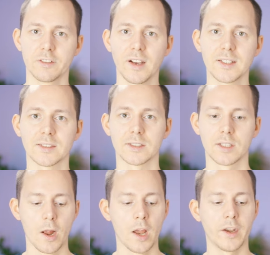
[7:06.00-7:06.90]
devices.
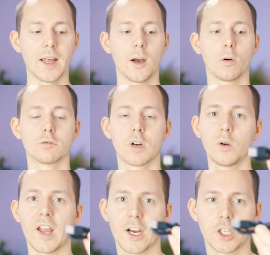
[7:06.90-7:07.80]
Now,
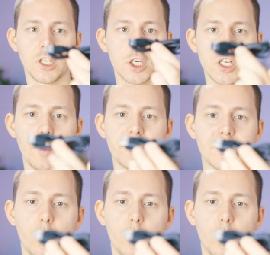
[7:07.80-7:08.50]
Rode actually ships